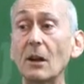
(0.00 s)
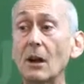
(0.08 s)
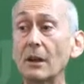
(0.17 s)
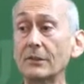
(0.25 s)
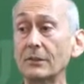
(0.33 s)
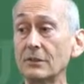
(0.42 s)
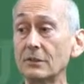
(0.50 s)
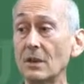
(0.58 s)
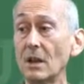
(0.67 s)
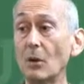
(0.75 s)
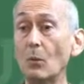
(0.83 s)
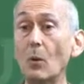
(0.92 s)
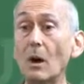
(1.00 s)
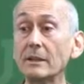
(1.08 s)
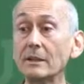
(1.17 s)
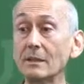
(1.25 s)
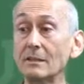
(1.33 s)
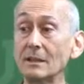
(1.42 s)
authors
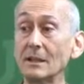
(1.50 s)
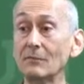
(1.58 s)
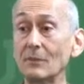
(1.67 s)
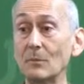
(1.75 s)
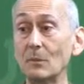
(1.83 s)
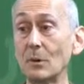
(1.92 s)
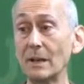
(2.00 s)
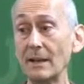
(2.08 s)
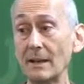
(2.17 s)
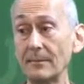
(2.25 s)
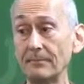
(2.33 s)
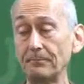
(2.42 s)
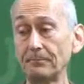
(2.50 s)
want to give them away.